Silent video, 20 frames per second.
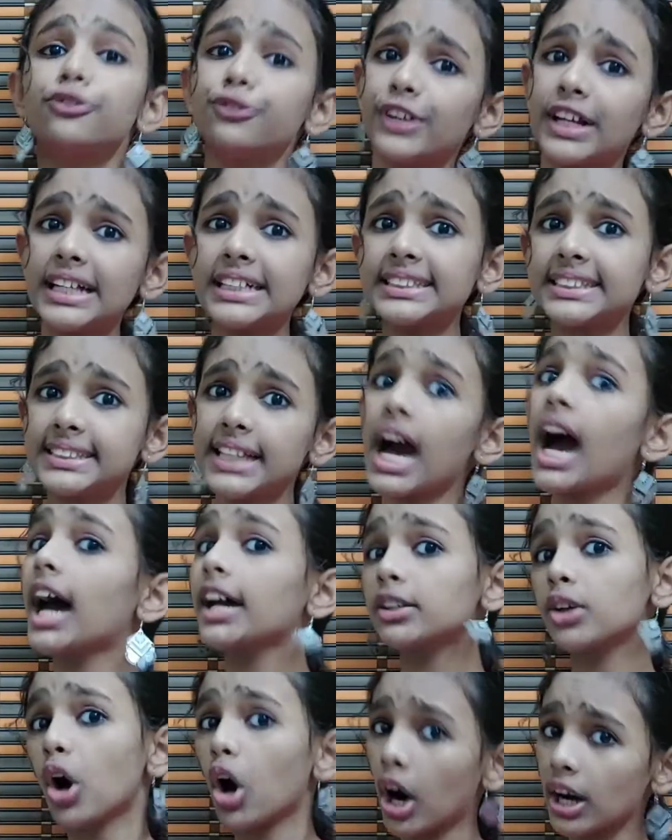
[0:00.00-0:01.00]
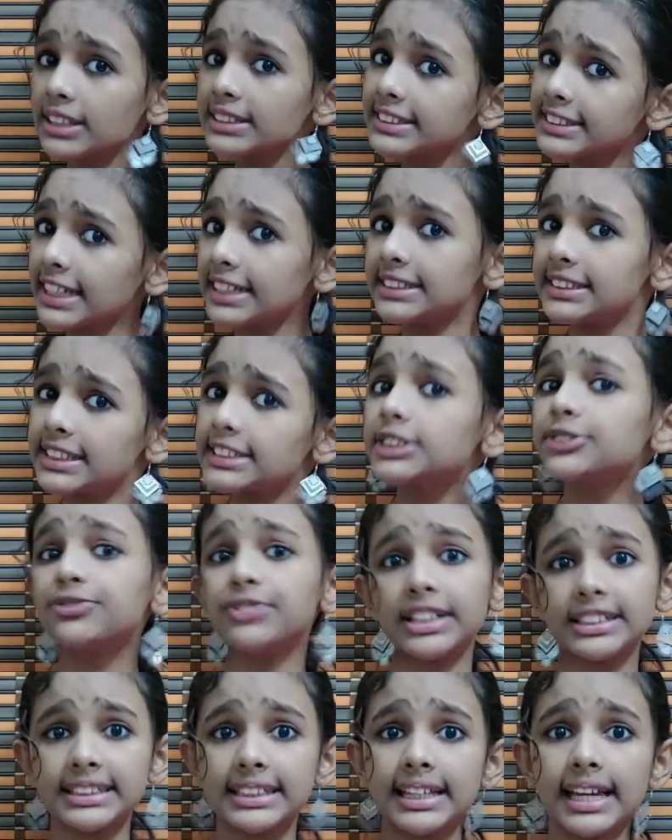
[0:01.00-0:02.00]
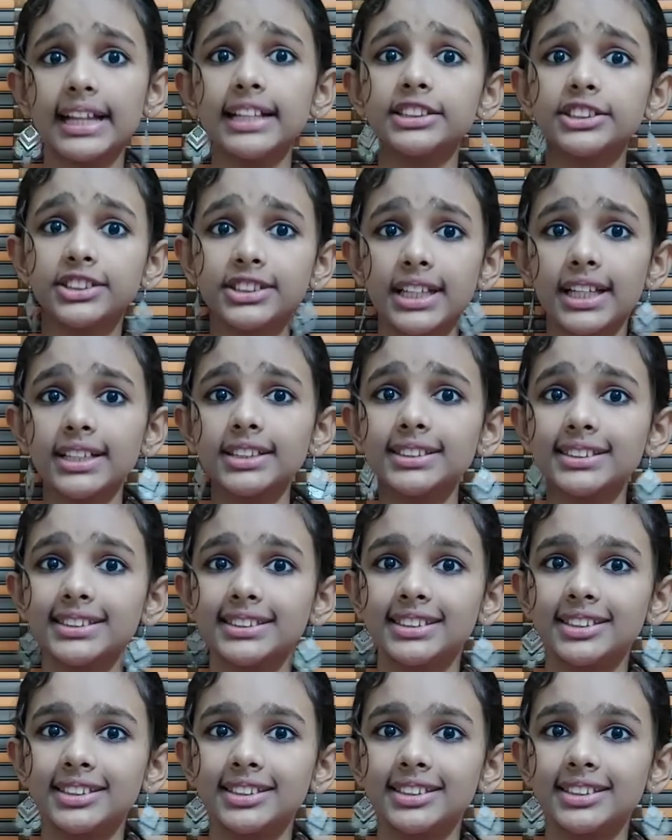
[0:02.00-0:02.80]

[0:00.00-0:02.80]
Friends, are all changes physical change?